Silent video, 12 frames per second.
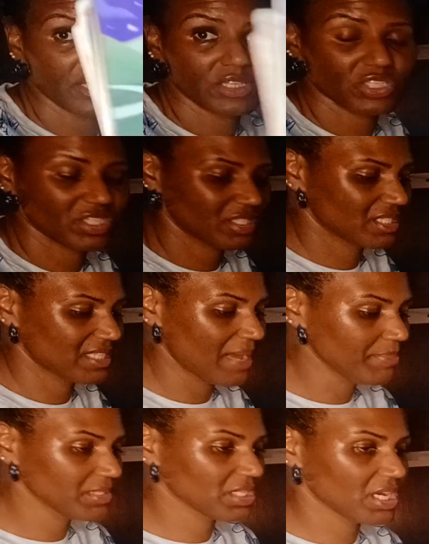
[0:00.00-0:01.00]
just
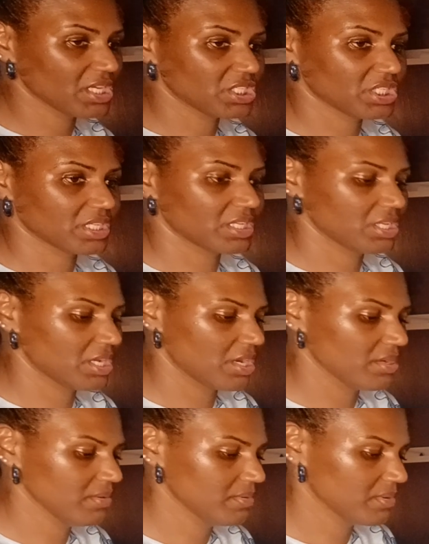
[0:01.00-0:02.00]
sabotaging you
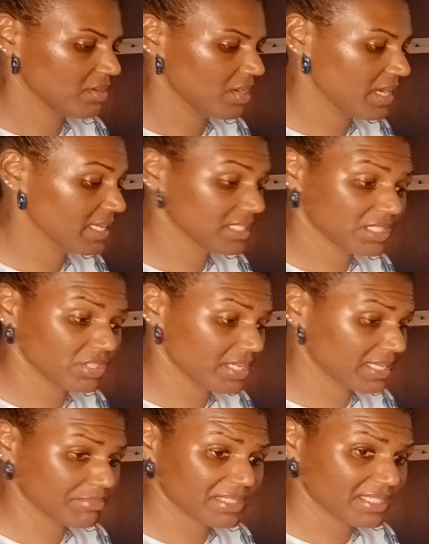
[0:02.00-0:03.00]
know lying to
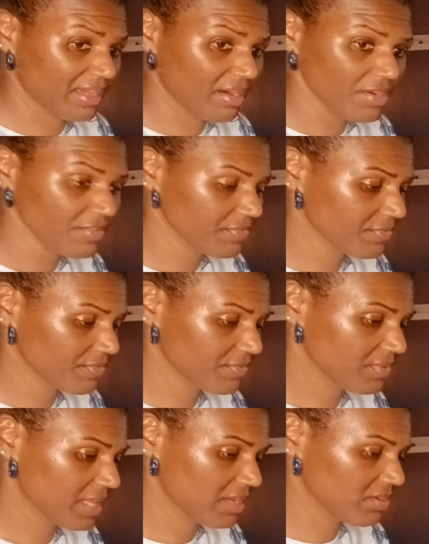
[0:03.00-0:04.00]
themselves
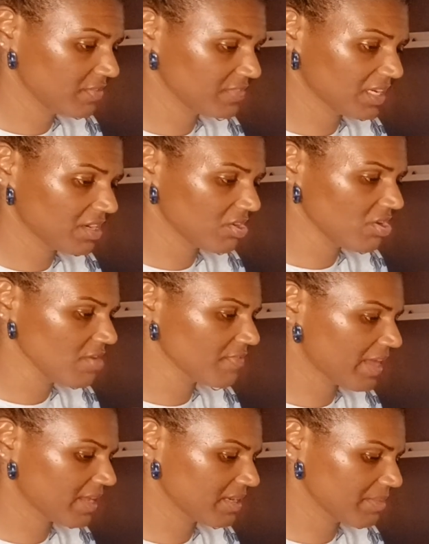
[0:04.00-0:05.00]
they could have done a lot of
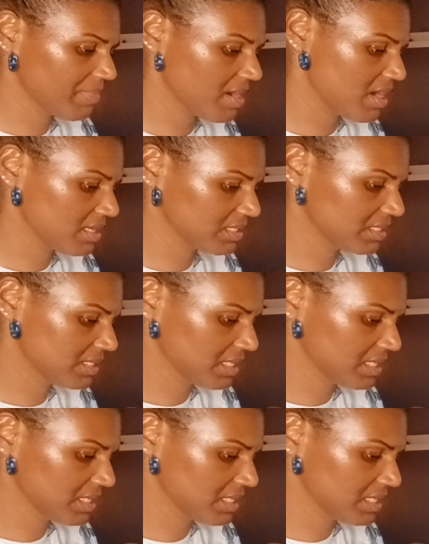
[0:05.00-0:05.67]
that in the past